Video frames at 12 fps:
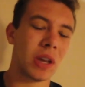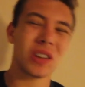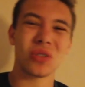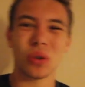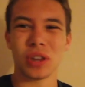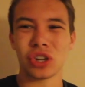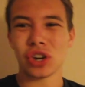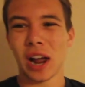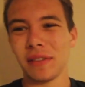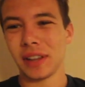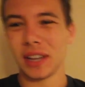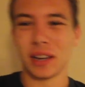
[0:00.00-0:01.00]
because all the
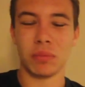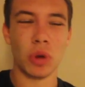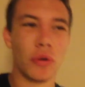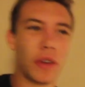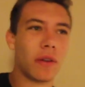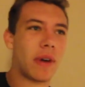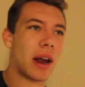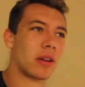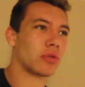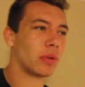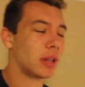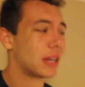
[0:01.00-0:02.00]
traveling and moving around
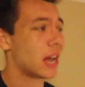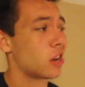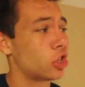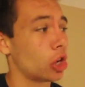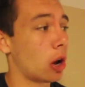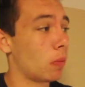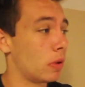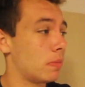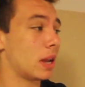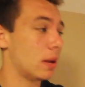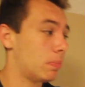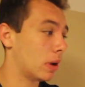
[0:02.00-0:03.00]
is really catching up with
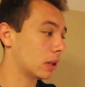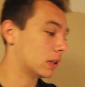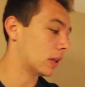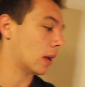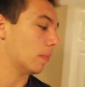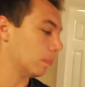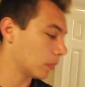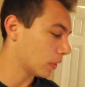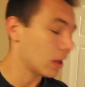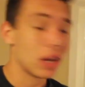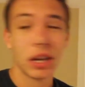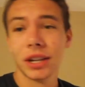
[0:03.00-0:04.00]
me. But, um,
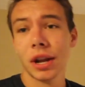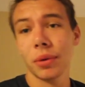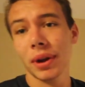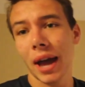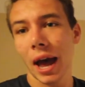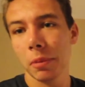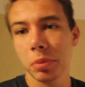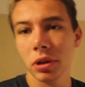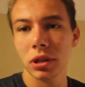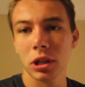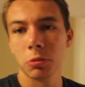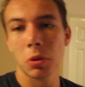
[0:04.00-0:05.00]
you know, it
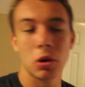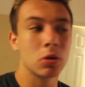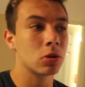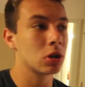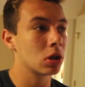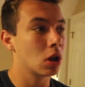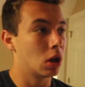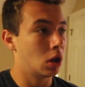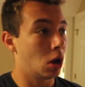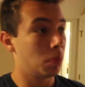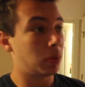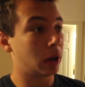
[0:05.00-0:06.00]
happens, I suppose.
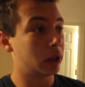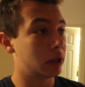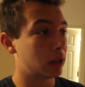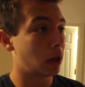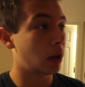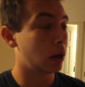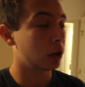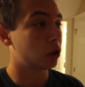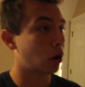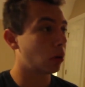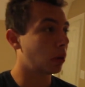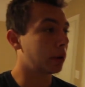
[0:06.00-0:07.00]
But uh,
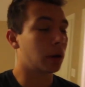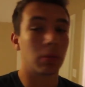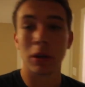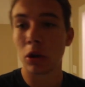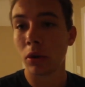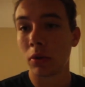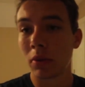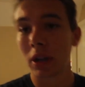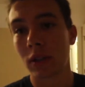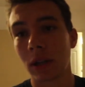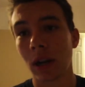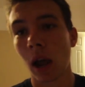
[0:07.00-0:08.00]
don't know what I'm going to be doing the
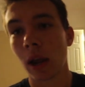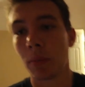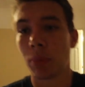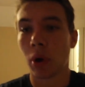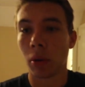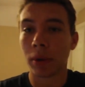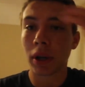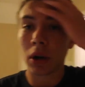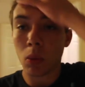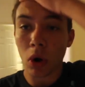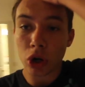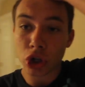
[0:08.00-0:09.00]
rest of the night. Probably going
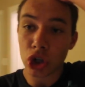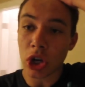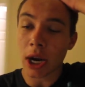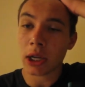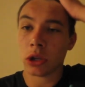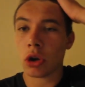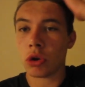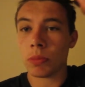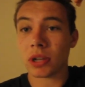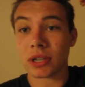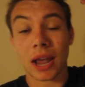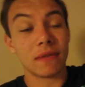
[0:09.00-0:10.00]
to watch Django
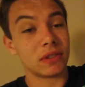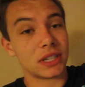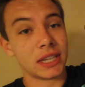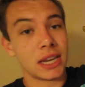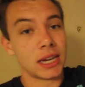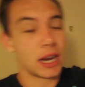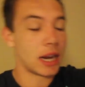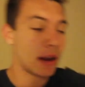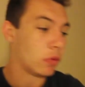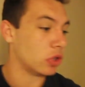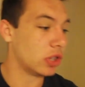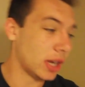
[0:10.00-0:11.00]
because I haven't seen it and
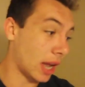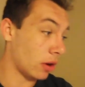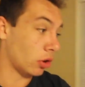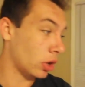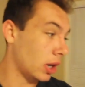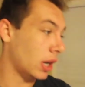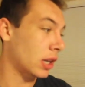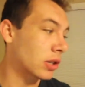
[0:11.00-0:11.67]
everyone's saying how good it